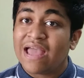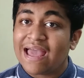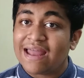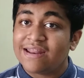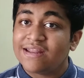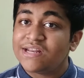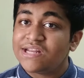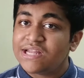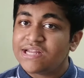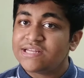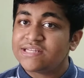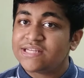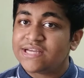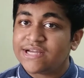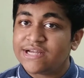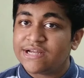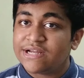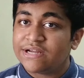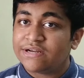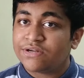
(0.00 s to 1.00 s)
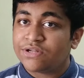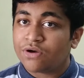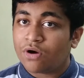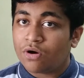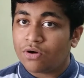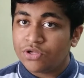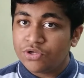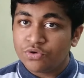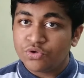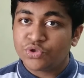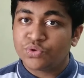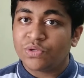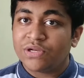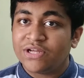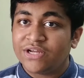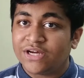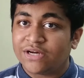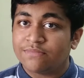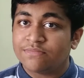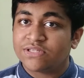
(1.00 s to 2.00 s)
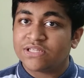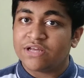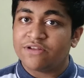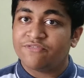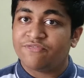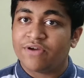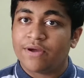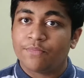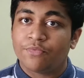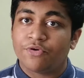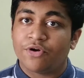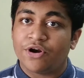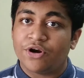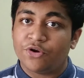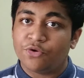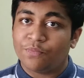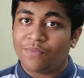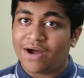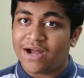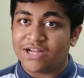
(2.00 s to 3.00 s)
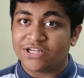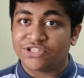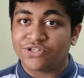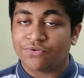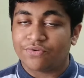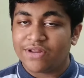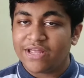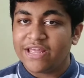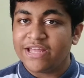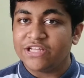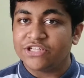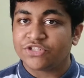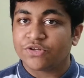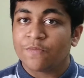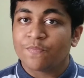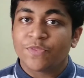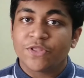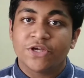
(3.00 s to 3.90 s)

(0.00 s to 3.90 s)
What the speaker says: and in India it usually comes in February to March range.